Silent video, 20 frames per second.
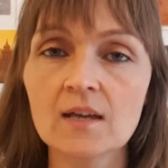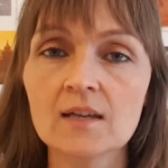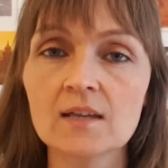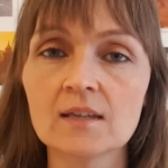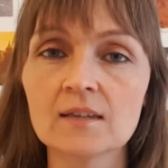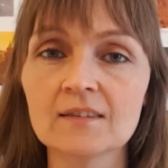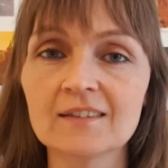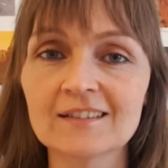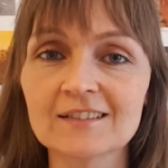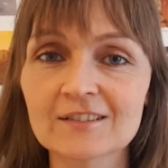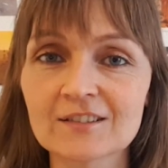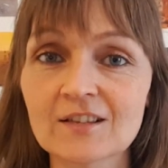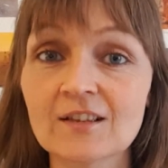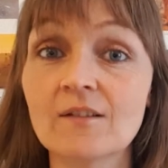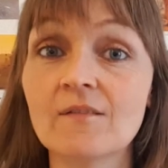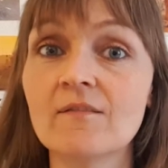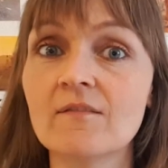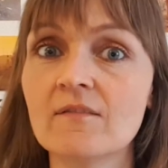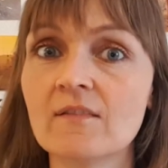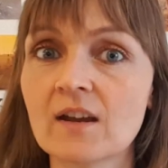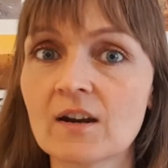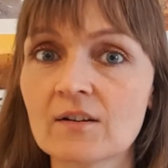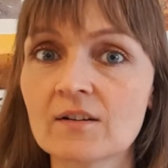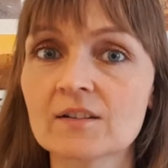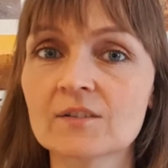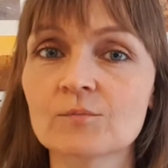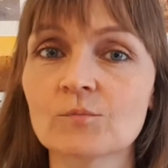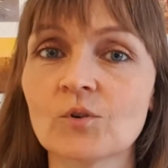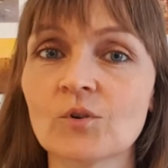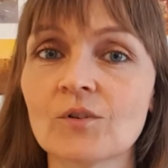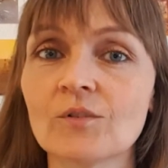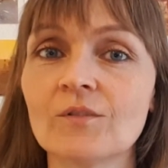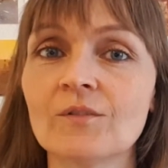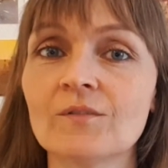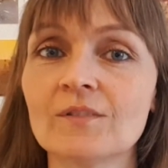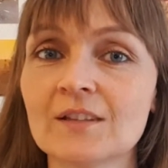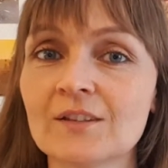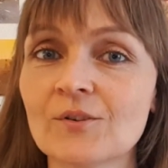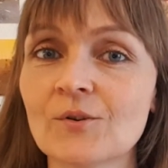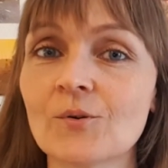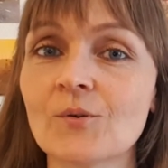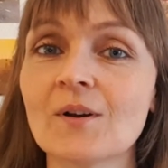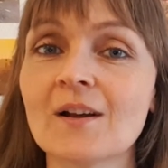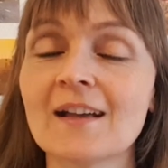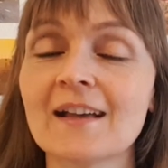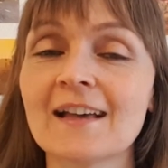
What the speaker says: in this very small video.